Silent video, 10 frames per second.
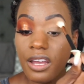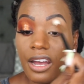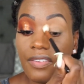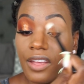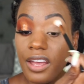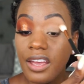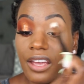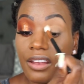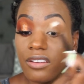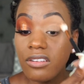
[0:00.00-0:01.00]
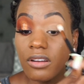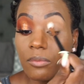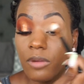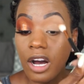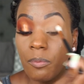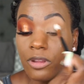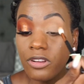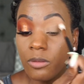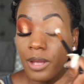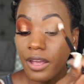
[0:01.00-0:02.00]
And then up a
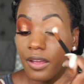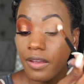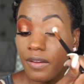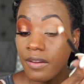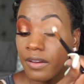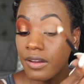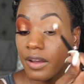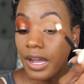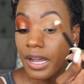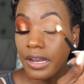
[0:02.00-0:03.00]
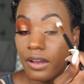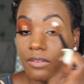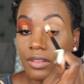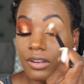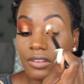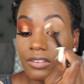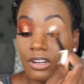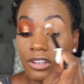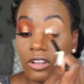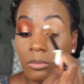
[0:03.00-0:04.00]
little bit. I kind of go in little
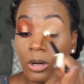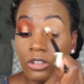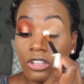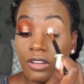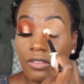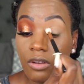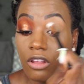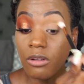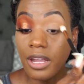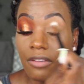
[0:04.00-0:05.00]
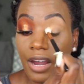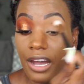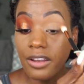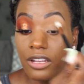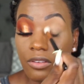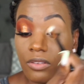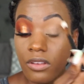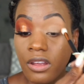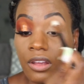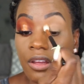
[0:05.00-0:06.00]
circular motions all the way around and
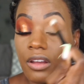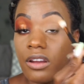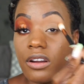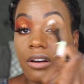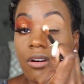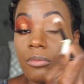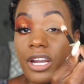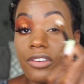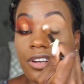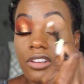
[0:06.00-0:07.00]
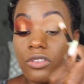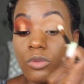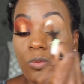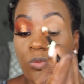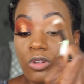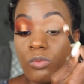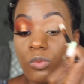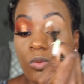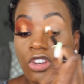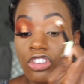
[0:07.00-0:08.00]
go in my crease, swoop, whoop,
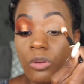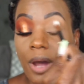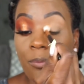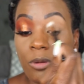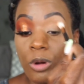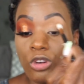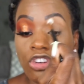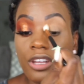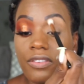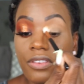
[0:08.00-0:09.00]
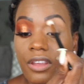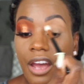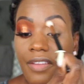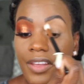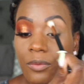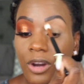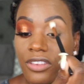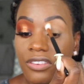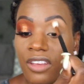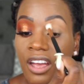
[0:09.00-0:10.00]
windshield wiper motions. And then
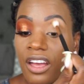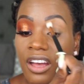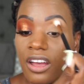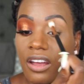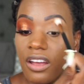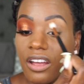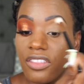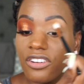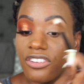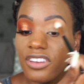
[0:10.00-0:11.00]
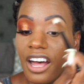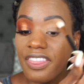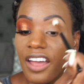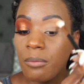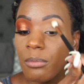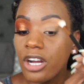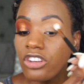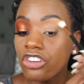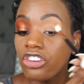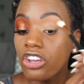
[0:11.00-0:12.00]
once there's not that
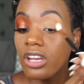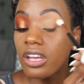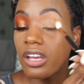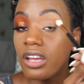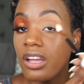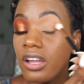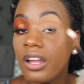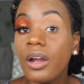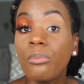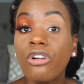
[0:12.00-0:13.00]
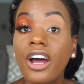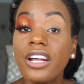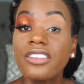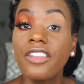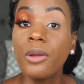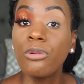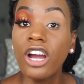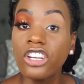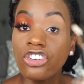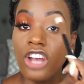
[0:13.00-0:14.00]
much product on the
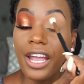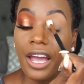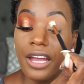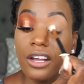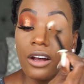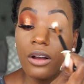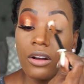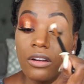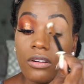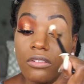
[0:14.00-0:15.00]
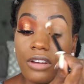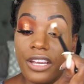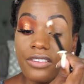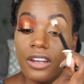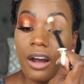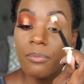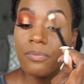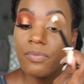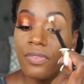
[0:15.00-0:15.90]
brush, I kind of raise it up